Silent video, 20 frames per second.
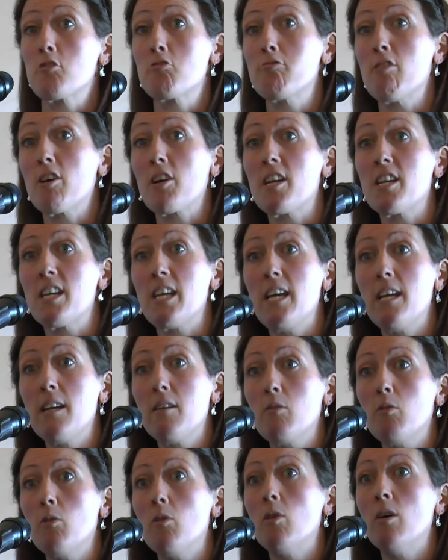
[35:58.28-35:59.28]
to truck it
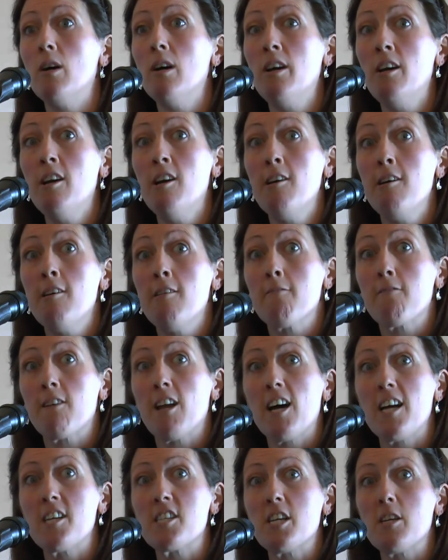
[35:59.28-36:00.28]
in or
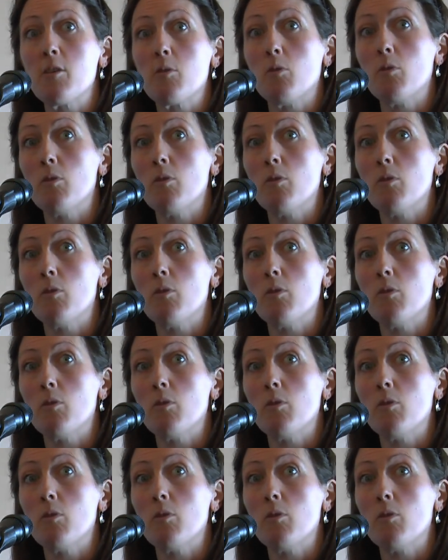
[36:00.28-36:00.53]
fly it in